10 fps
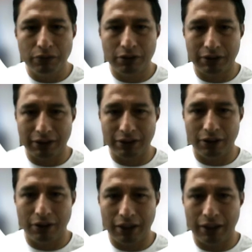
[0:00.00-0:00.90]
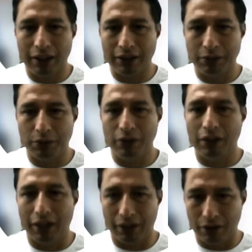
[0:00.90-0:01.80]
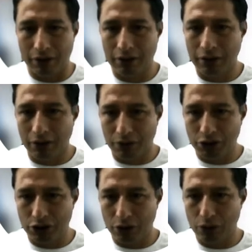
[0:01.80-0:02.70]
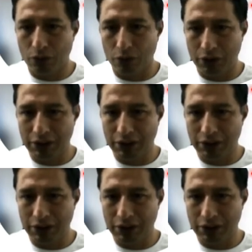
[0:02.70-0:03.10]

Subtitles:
the solar azimuth angle, which shows which